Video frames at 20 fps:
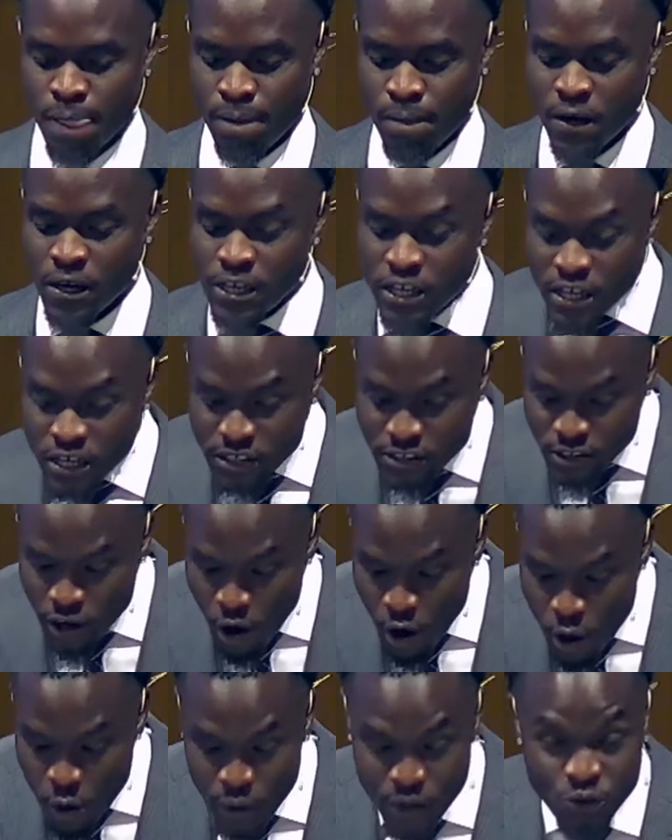And he is
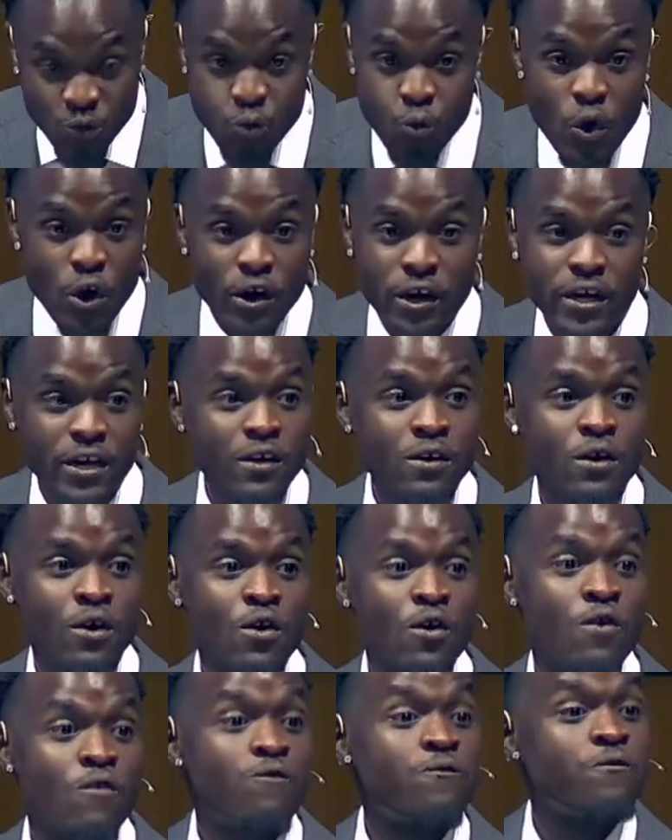always working
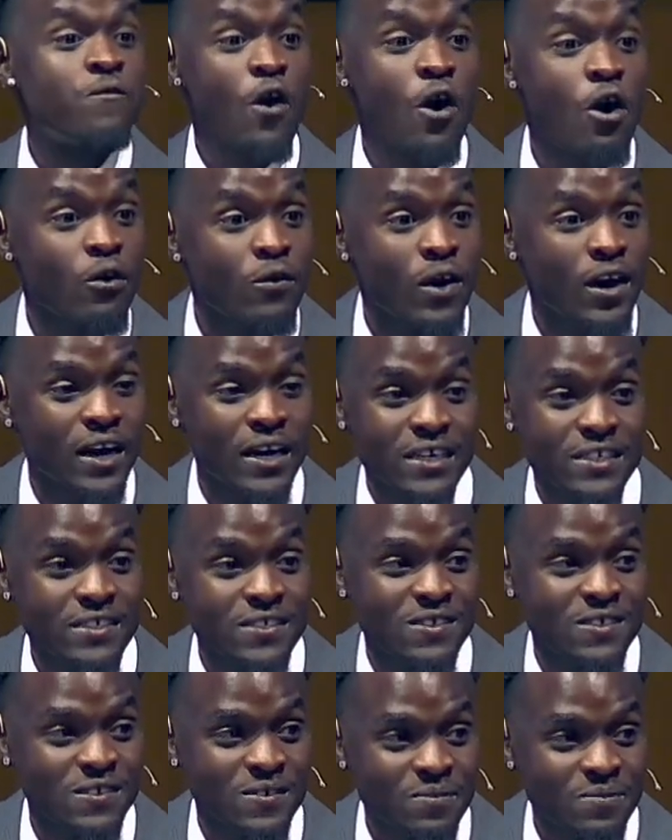for us.